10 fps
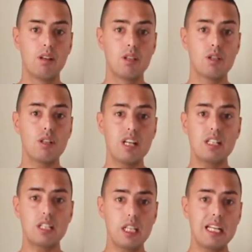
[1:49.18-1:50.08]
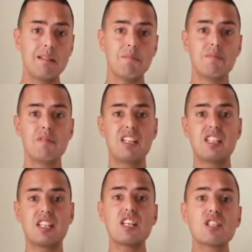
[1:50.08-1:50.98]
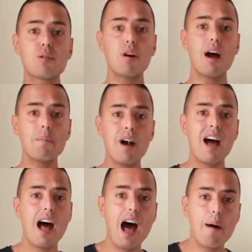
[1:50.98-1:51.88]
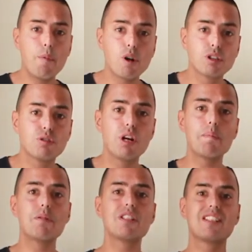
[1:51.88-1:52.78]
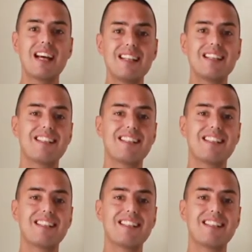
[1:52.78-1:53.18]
So essentially, it's just a scrum amongst represent.